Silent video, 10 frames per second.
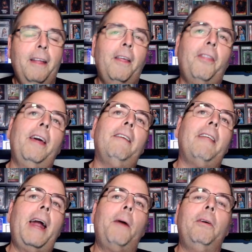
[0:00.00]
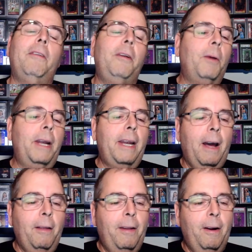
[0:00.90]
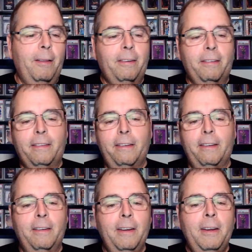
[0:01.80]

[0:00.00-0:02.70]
that I was doing down there just to,